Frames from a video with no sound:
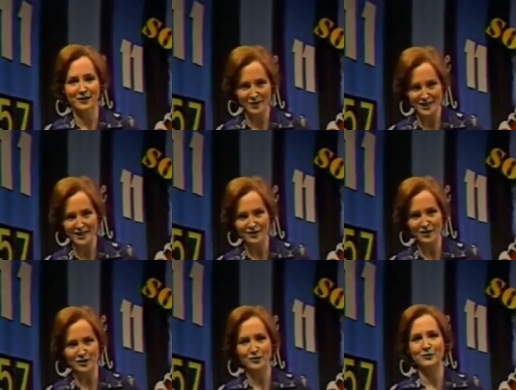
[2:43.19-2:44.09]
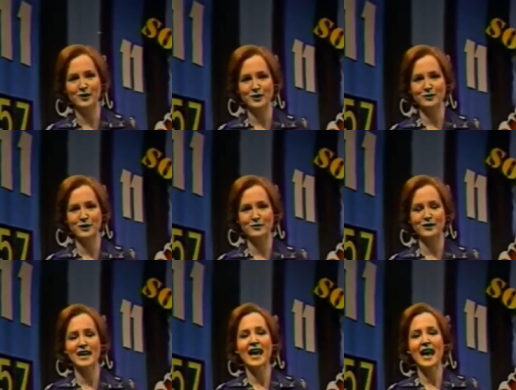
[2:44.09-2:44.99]
372
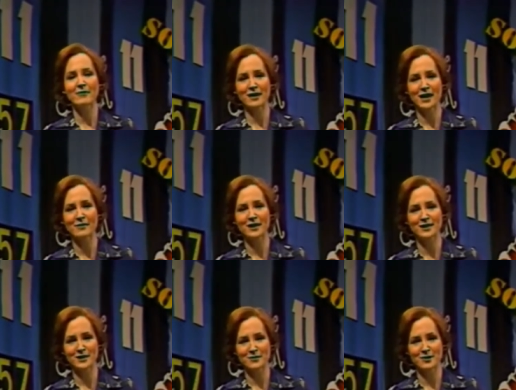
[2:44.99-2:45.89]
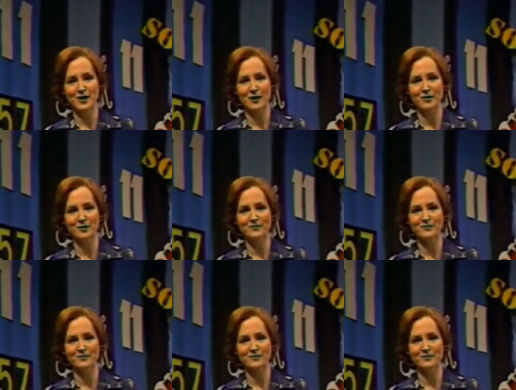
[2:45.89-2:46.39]
1200 and becoming a subscriber.